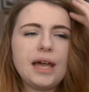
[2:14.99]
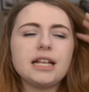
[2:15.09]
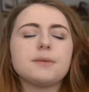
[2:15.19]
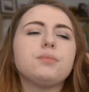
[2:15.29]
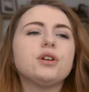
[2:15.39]

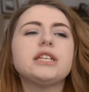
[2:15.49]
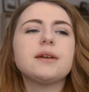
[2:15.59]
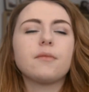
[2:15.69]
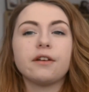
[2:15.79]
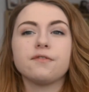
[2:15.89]
and
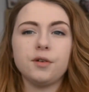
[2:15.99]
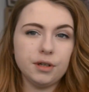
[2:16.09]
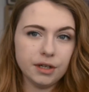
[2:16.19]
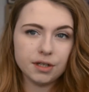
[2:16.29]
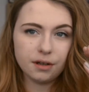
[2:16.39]
putting my
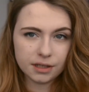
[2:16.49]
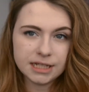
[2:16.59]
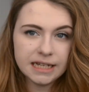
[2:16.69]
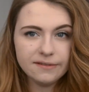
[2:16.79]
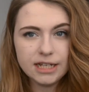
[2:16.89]
focus on a
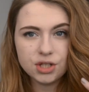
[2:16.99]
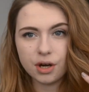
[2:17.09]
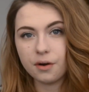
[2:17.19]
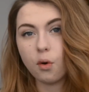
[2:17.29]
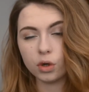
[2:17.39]
TV
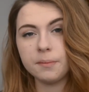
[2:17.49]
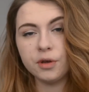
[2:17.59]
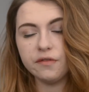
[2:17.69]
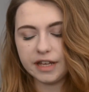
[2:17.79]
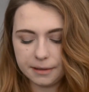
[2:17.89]
show or a
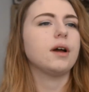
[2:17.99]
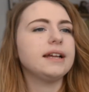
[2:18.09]
movie.